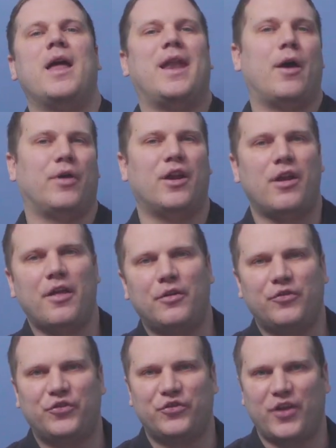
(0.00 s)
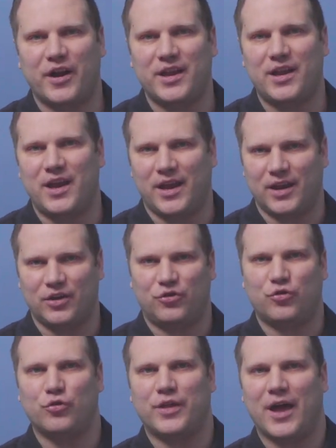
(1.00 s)
Now, in another study in
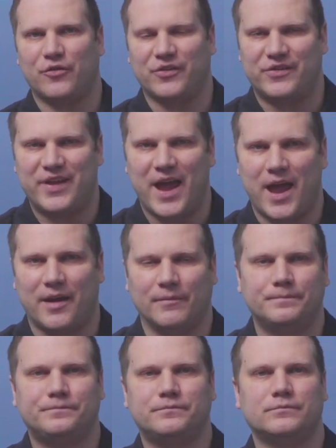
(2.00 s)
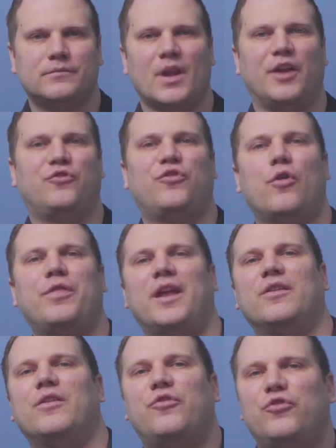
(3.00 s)
2010, it showed
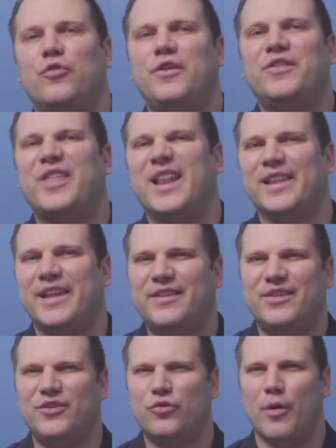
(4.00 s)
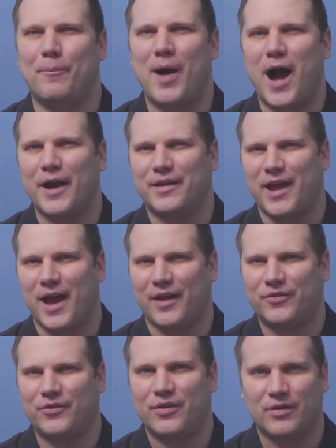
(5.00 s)
that students that listened to a
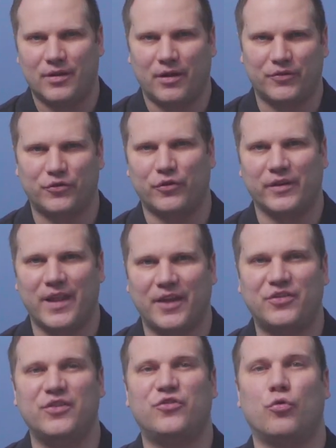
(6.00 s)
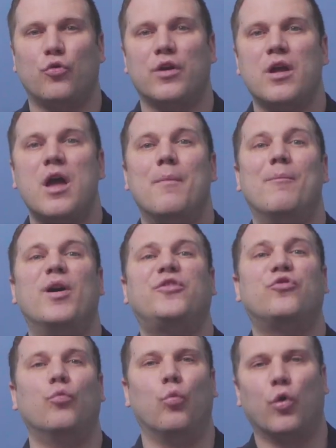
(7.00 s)
podcast of a certain lesson scored
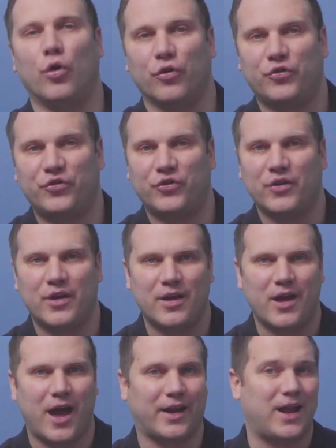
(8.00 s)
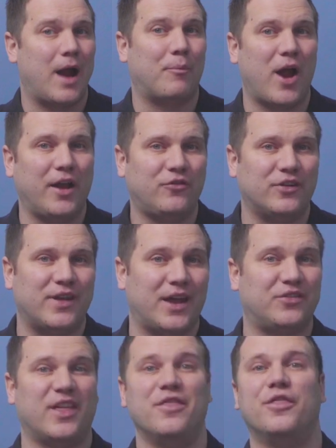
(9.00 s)
much worse on a comprehension
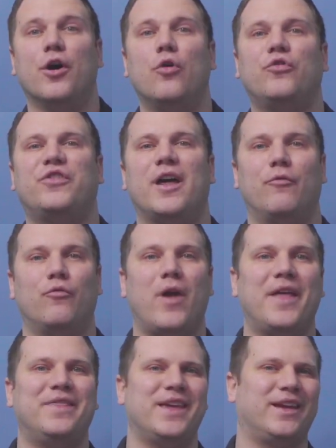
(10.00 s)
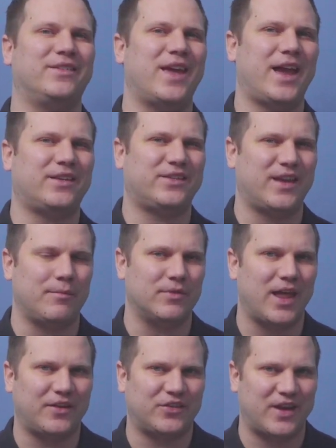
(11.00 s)
test than those that read the exact same
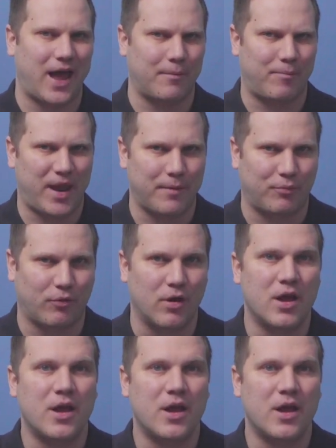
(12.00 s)
lesson on paper.